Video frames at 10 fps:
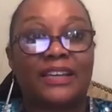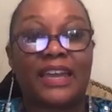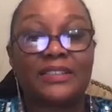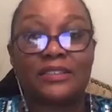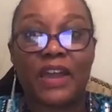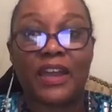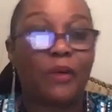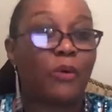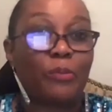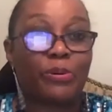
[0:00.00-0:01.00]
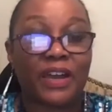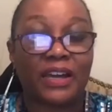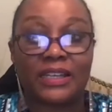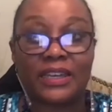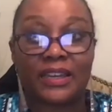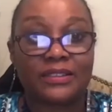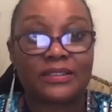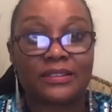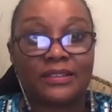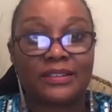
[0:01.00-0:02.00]
gates of hell won't prevail
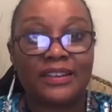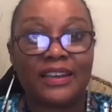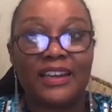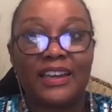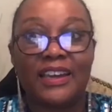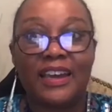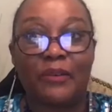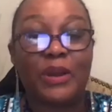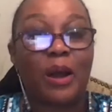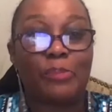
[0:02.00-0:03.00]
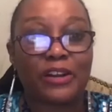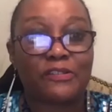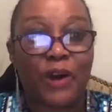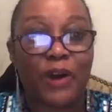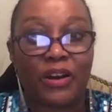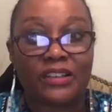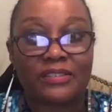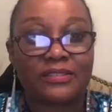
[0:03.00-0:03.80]
against. And we are better for it.